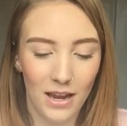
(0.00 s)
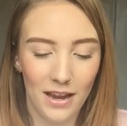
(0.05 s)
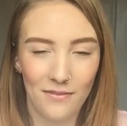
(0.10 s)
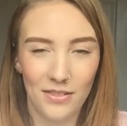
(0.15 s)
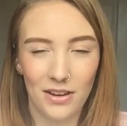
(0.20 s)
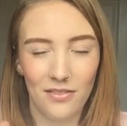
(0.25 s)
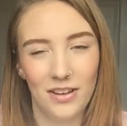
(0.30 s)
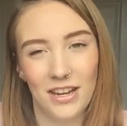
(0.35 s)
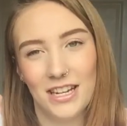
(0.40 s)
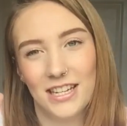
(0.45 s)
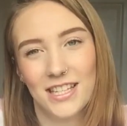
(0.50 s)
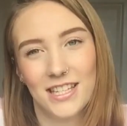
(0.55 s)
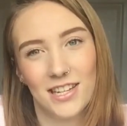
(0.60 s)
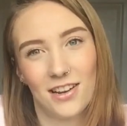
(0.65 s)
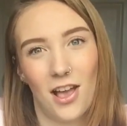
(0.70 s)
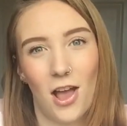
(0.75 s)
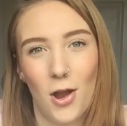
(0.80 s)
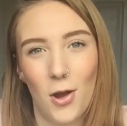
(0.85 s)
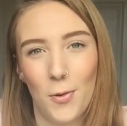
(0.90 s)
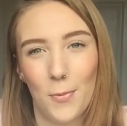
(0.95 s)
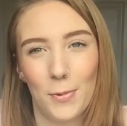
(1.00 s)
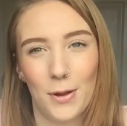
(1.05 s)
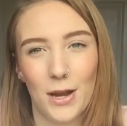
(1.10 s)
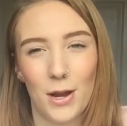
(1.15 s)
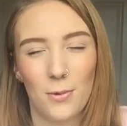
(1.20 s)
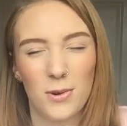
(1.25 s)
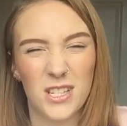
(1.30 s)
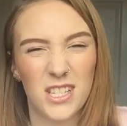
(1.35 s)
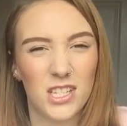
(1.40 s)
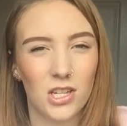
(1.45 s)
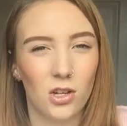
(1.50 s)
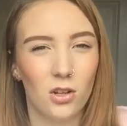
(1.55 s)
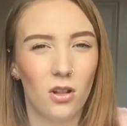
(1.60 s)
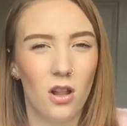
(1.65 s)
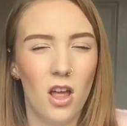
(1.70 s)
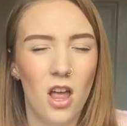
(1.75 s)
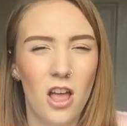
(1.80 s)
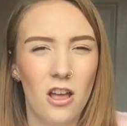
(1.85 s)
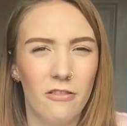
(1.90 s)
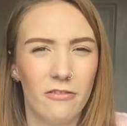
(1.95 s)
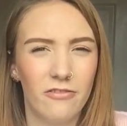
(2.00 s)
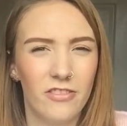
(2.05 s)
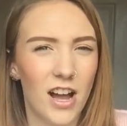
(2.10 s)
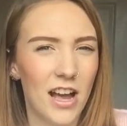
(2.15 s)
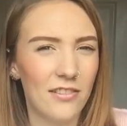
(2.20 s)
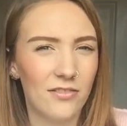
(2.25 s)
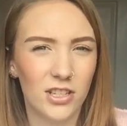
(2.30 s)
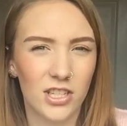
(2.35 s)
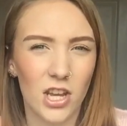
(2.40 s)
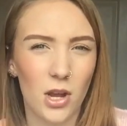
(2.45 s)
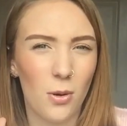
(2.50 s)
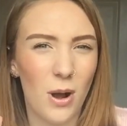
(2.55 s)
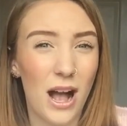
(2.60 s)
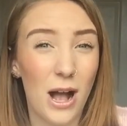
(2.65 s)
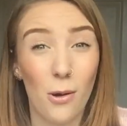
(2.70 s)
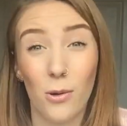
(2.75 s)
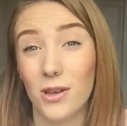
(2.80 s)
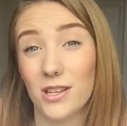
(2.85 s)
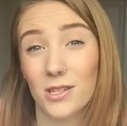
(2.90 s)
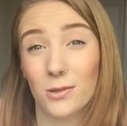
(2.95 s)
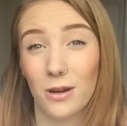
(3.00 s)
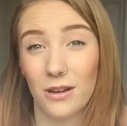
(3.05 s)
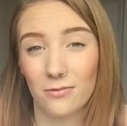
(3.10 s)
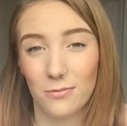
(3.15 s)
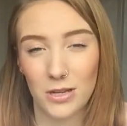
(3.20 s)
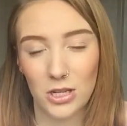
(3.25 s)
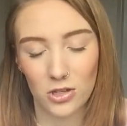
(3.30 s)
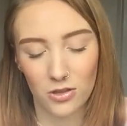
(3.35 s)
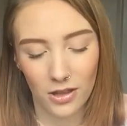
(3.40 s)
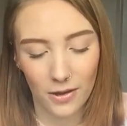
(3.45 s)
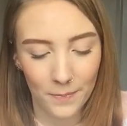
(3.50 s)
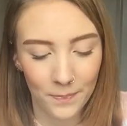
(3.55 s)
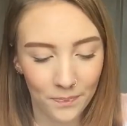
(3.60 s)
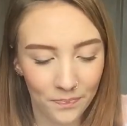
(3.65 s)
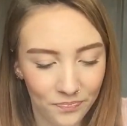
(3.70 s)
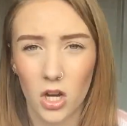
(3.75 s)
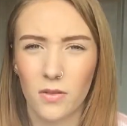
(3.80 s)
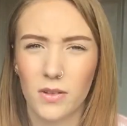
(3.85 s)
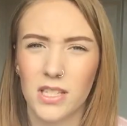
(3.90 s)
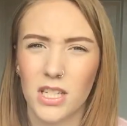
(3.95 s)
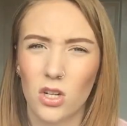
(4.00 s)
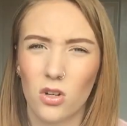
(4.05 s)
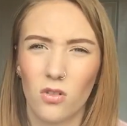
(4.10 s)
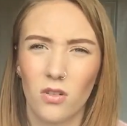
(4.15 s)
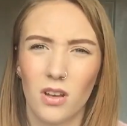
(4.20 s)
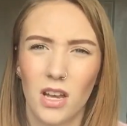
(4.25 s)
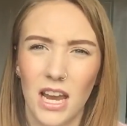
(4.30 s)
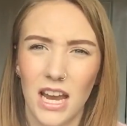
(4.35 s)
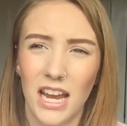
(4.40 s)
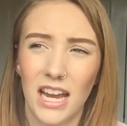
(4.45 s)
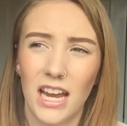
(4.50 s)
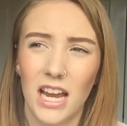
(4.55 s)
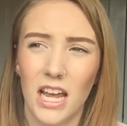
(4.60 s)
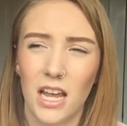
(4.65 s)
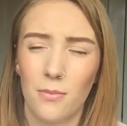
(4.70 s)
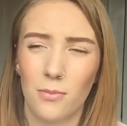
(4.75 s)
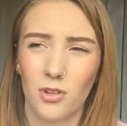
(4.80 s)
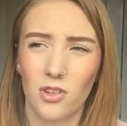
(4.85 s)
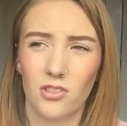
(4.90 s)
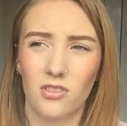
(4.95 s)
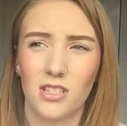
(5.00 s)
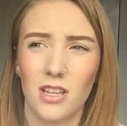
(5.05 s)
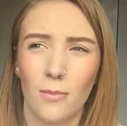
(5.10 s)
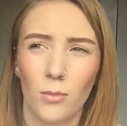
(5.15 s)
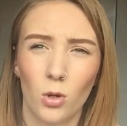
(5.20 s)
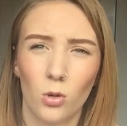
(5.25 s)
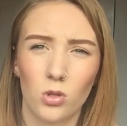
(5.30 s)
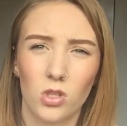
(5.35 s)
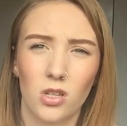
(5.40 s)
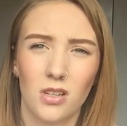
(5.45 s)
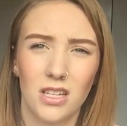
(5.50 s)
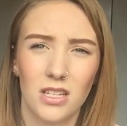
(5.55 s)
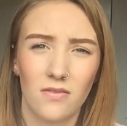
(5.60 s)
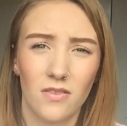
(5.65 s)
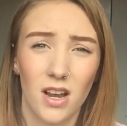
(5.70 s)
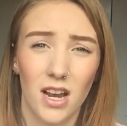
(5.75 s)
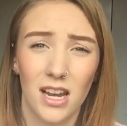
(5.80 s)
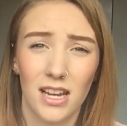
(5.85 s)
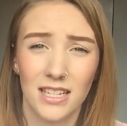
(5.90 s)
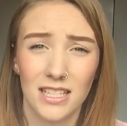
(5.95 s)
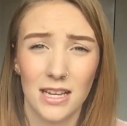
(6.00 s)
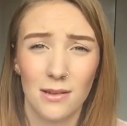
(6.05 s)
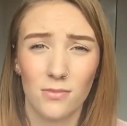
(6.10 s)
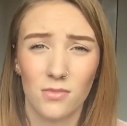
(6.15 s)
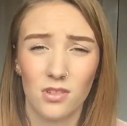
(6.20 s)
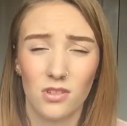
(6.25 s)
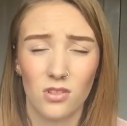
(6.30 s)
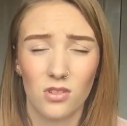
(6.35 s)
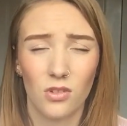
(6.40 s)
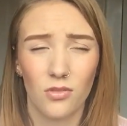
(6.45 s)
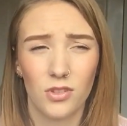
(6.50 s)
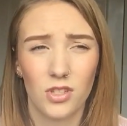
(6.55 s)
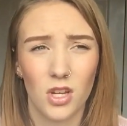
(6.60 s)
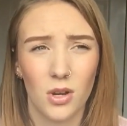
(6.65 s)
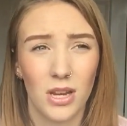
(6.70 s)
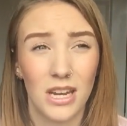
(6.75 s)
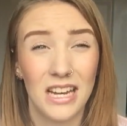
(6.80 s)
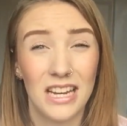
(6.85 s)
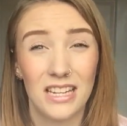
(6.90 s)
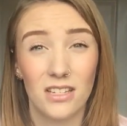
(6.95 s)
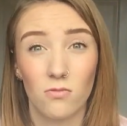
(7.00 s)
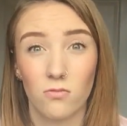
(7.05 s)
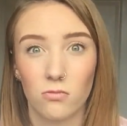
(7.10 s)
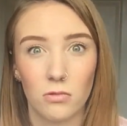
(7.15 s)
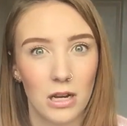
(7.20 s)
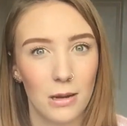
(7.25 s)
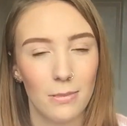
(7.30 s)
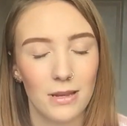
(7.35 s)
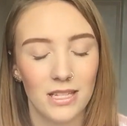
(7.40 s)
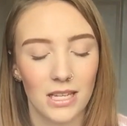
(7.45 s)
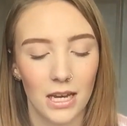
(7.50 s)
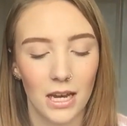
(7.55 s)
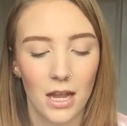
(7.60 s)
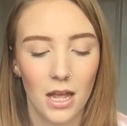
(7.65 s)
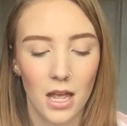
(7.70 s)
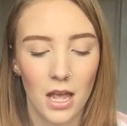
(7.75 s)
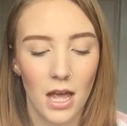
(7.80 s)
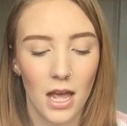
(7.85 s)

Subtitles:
Even if he is still at home, you know, we're still 5 or so hours away from each other. And obviously currently, because Samuel's doing his final exams and stuff, so he's really busy.